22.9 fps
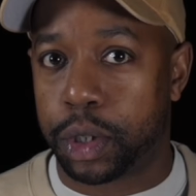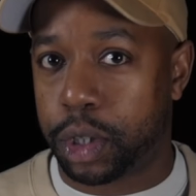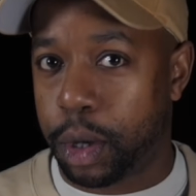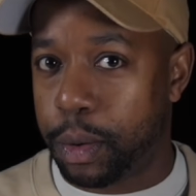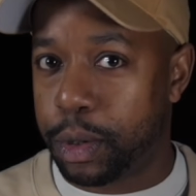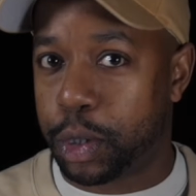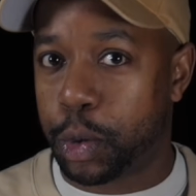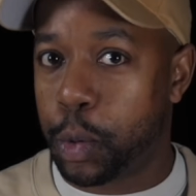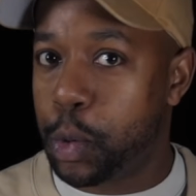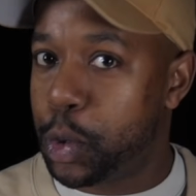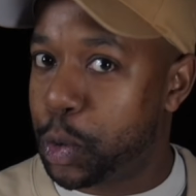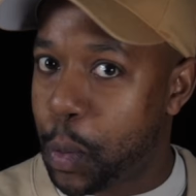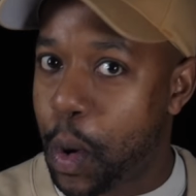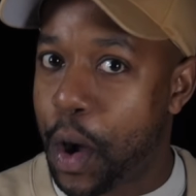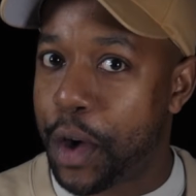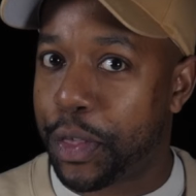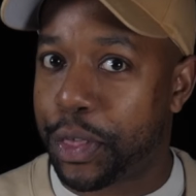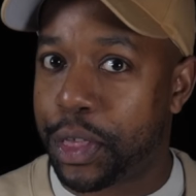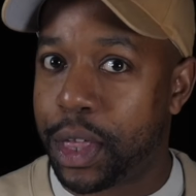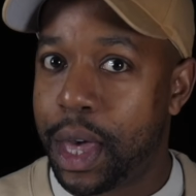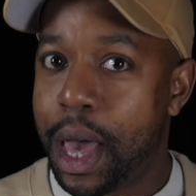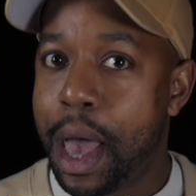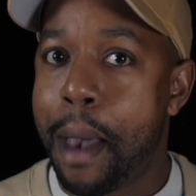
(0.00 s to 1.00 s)
So it's always
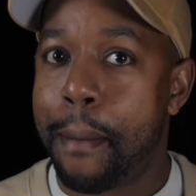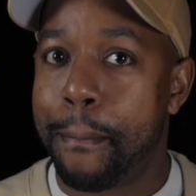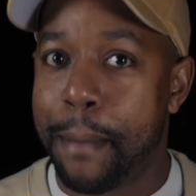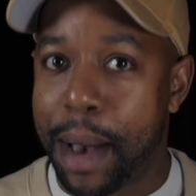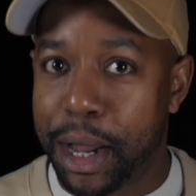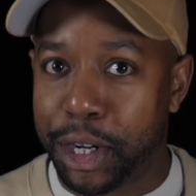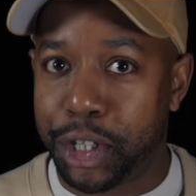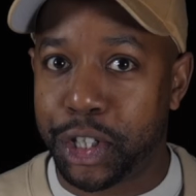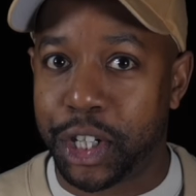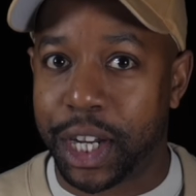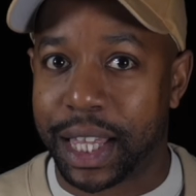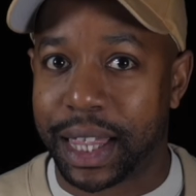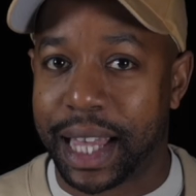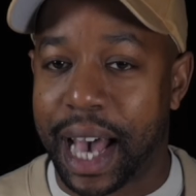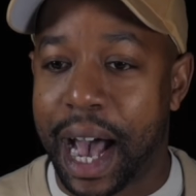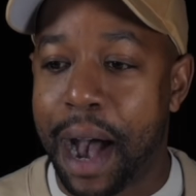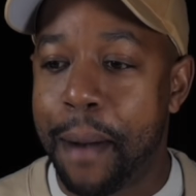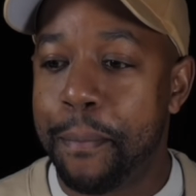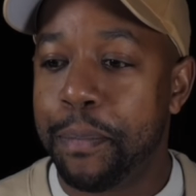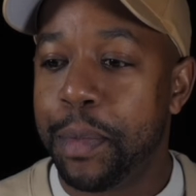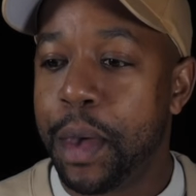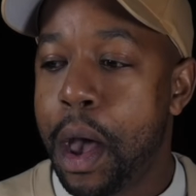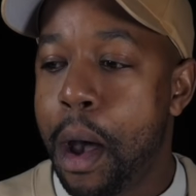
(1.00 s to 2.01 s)
worth mentioning
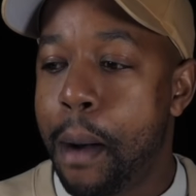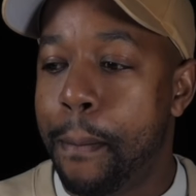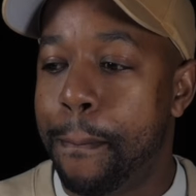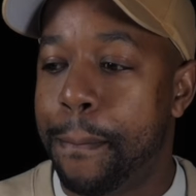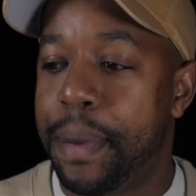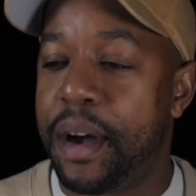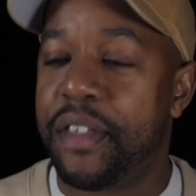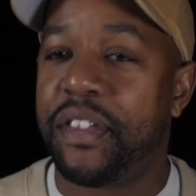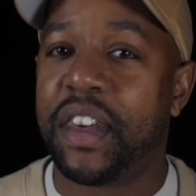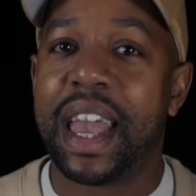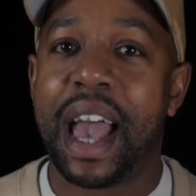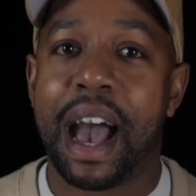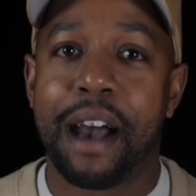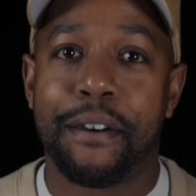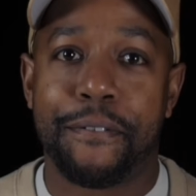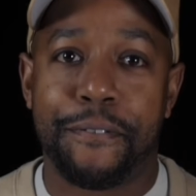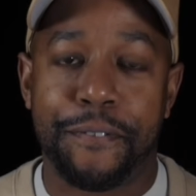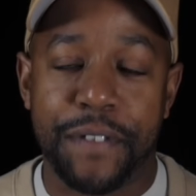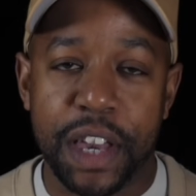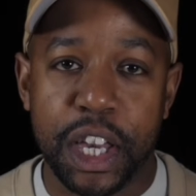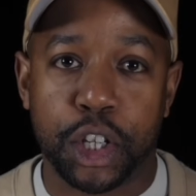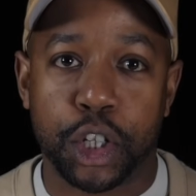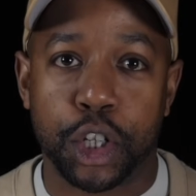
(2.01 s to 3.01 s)
that, but they have
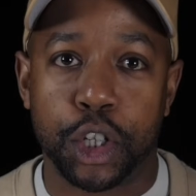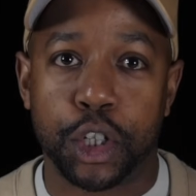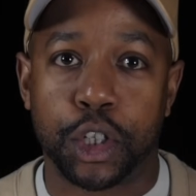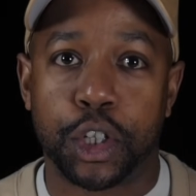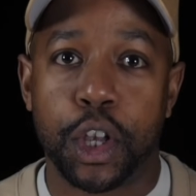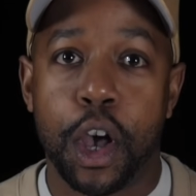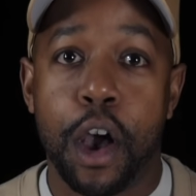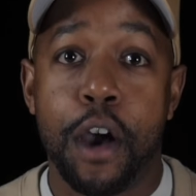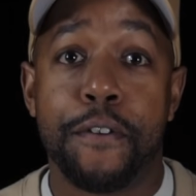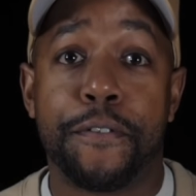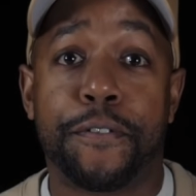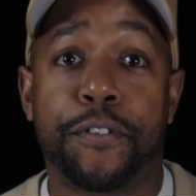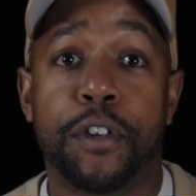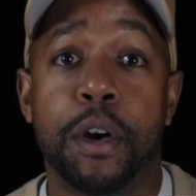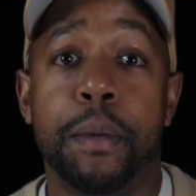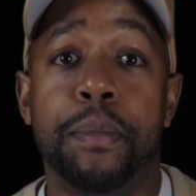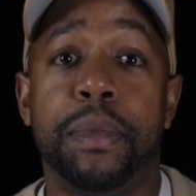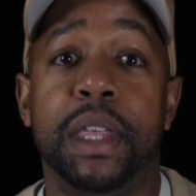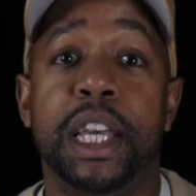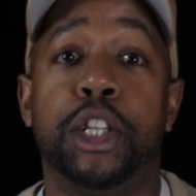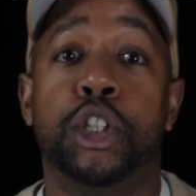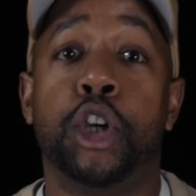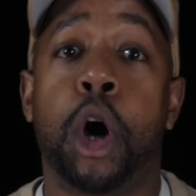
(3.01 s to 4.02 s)
features from
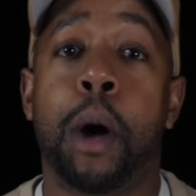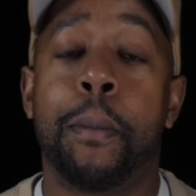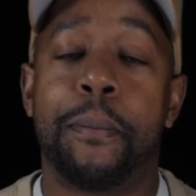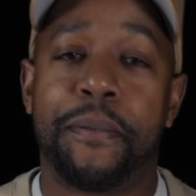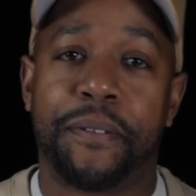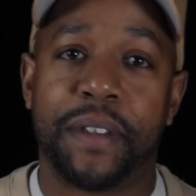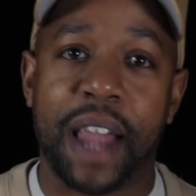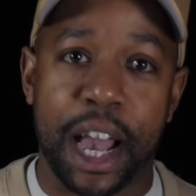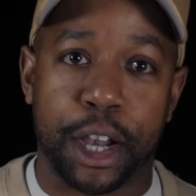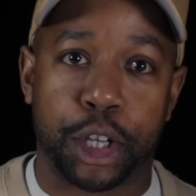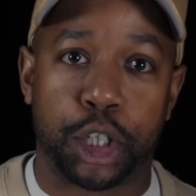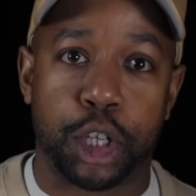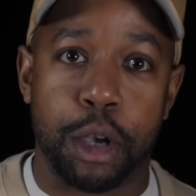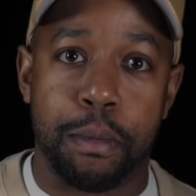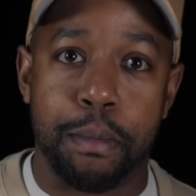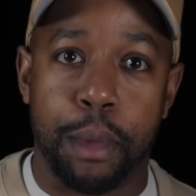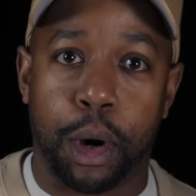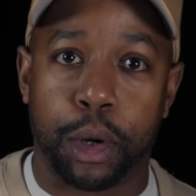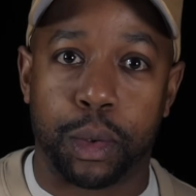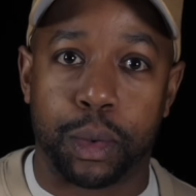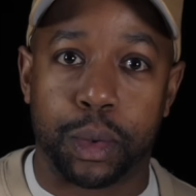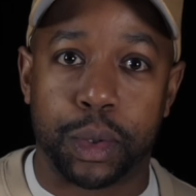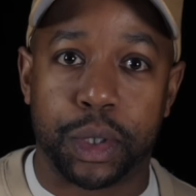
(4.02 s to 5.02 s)
the top flagship
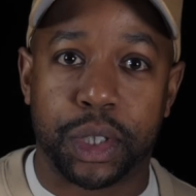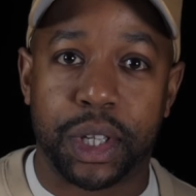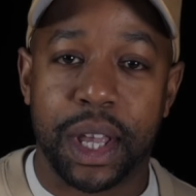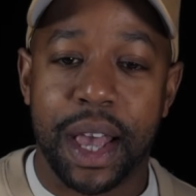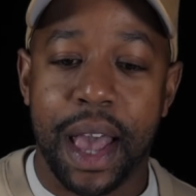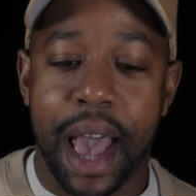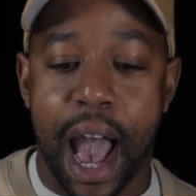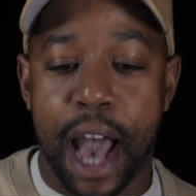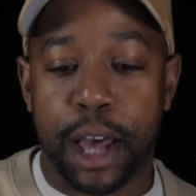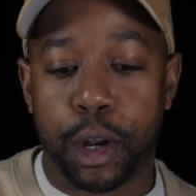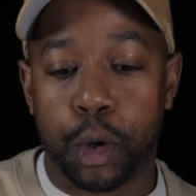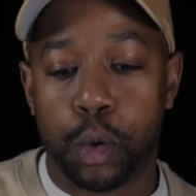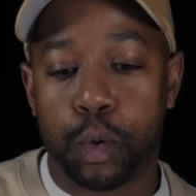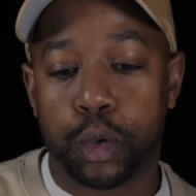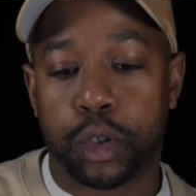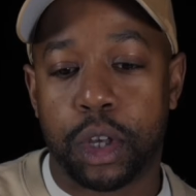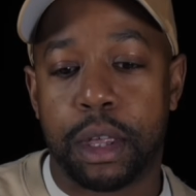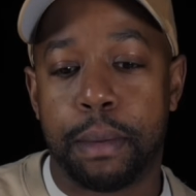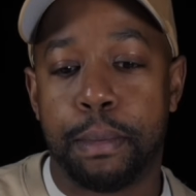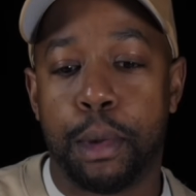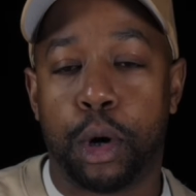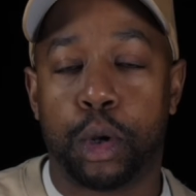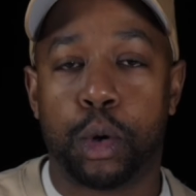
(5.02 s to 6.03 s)
models and also
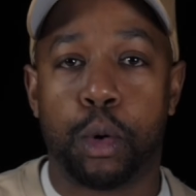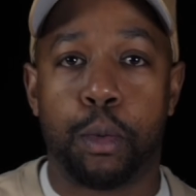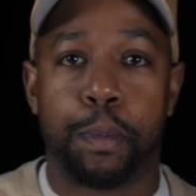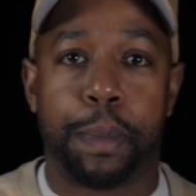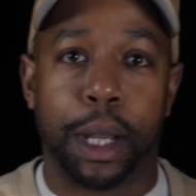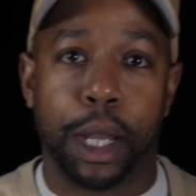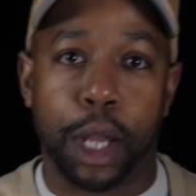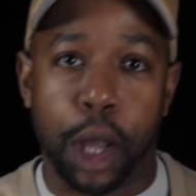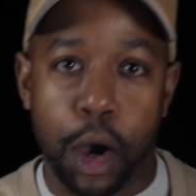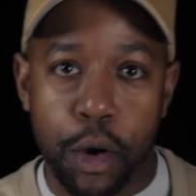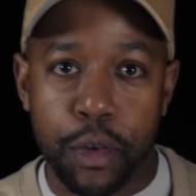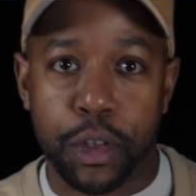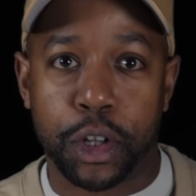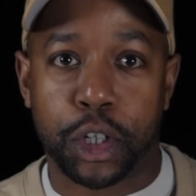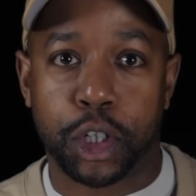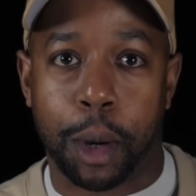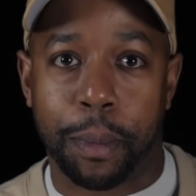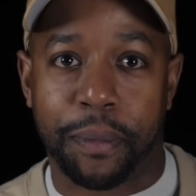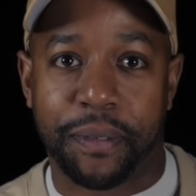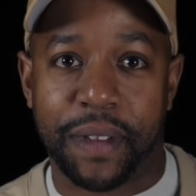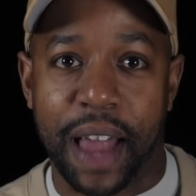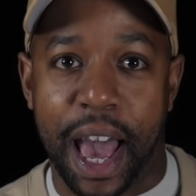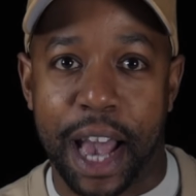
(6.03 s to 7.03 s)
the model below the
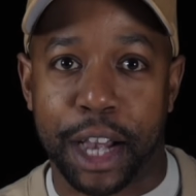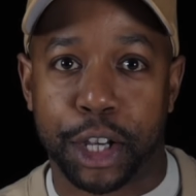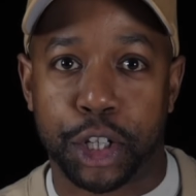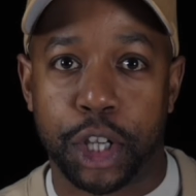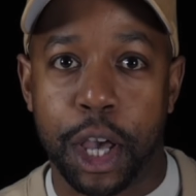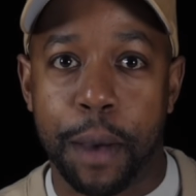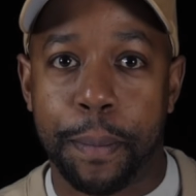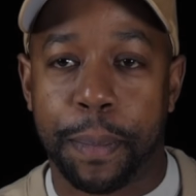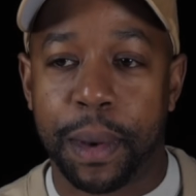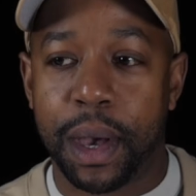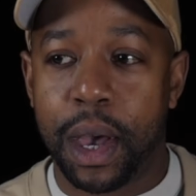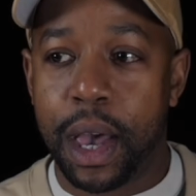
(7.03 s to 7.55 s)
top flagship